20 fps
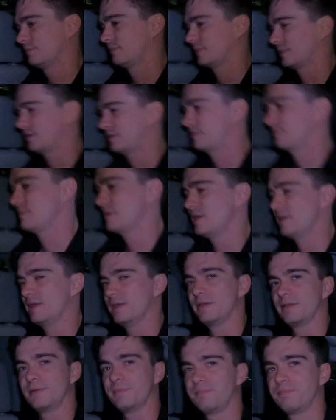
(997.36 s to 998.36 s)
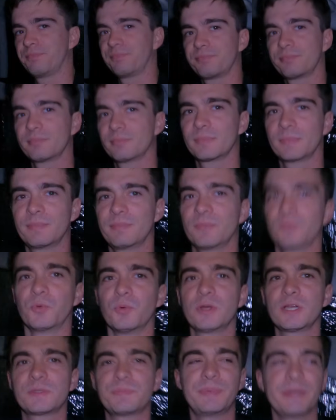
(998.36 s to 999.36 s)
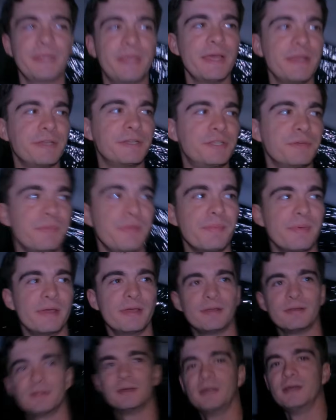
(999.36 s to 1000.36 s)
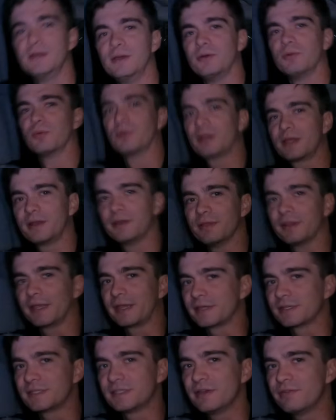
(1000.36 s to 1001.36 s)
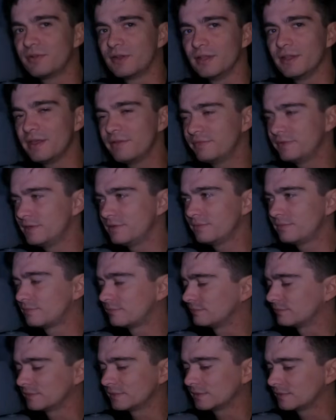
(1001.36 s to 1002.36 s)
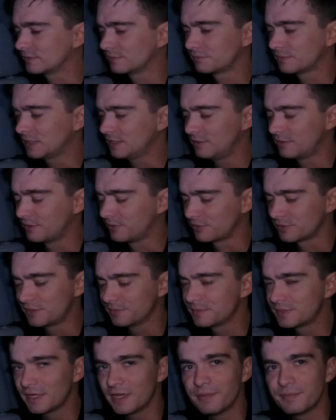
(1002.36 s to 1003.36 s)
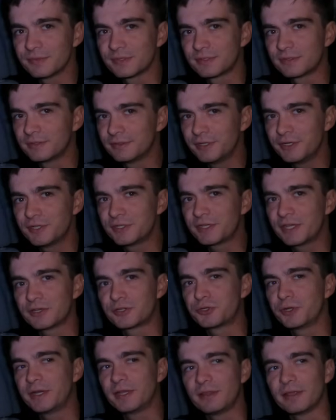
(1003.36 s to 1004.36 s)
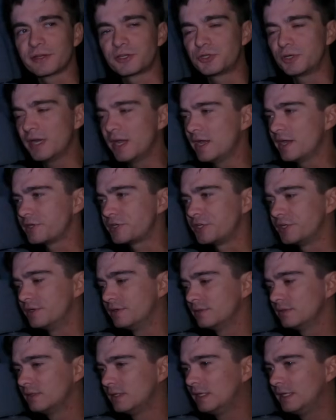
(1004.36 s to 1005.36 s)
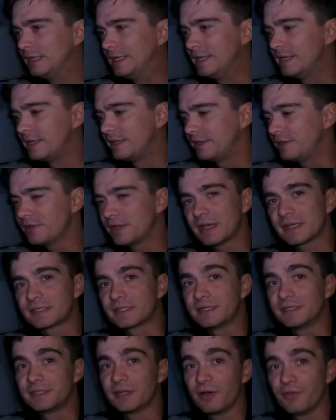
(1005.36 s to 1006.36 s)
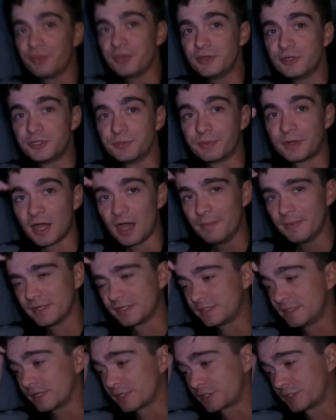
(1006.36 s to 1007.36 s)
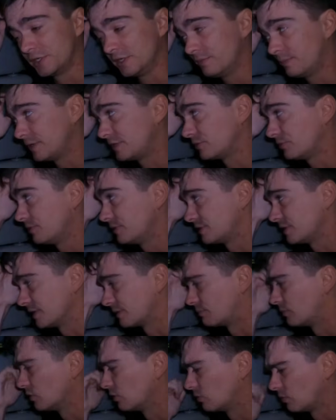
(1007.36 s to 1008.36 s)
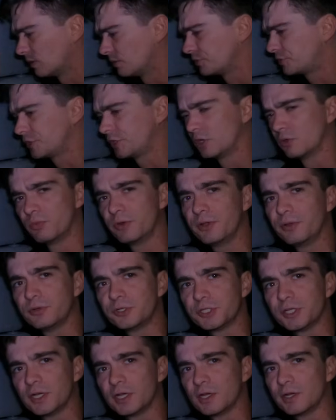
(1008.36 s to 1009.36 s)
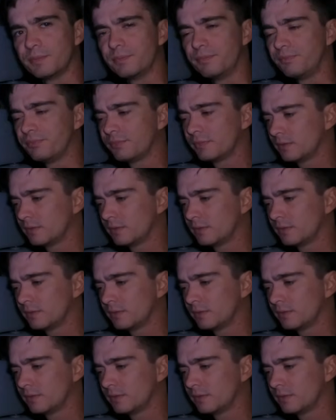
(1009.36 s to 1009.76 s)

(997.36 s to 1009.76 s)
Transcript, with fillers: I'm like, man. Work's been getting to me, man. Working at like a 7-Eleven, I don't know. Sometimes you just get treated like trash, you know? You guys can tell in the YouTube comment section, everybody's always like, bro, why don't you get a real job?